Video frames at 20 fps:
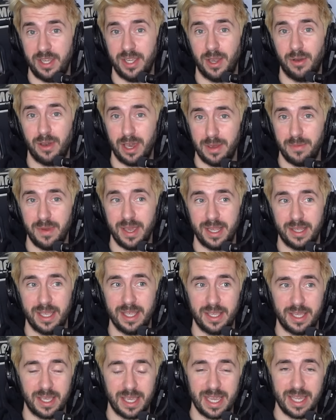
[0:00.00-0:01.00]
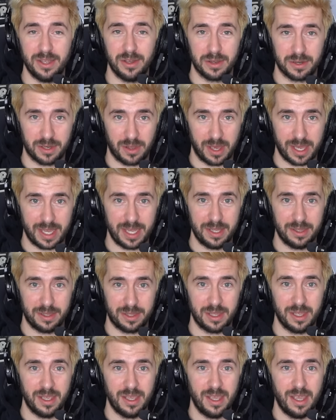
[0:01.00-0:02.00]
You know what I mean? He, he looks like
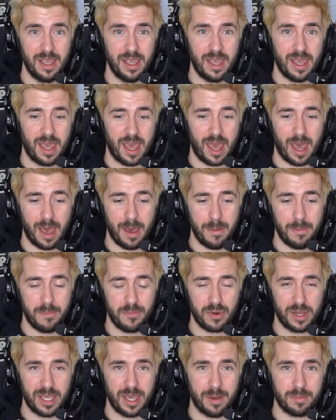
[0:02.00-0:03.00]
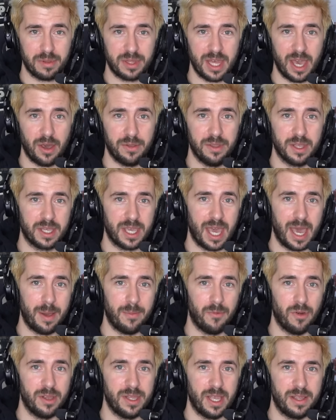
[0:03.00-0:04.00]
he's um, pretty upset on the
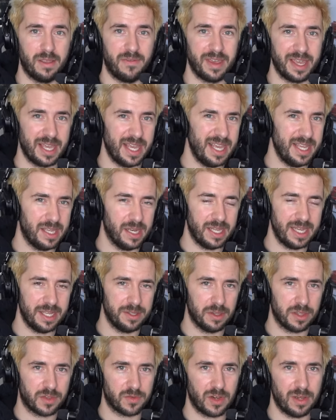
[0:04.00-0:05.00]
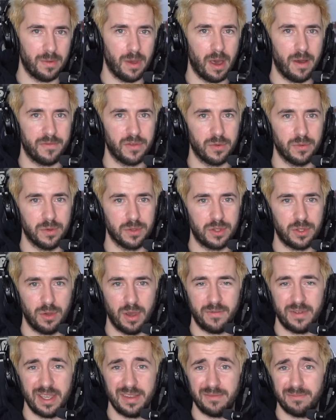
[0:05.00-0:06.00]
camera. And then I think he deleted the stream afterwards. Do you
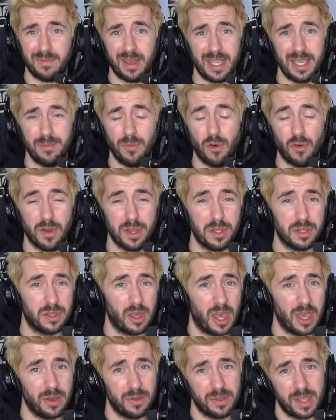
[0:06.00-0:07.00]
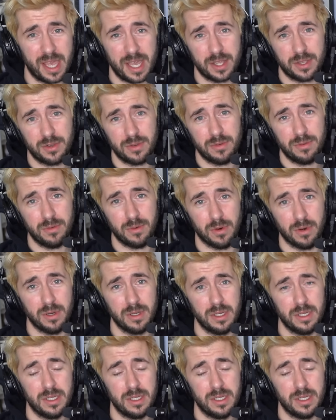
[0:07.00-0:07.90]
have any any more insight on that at all? Or?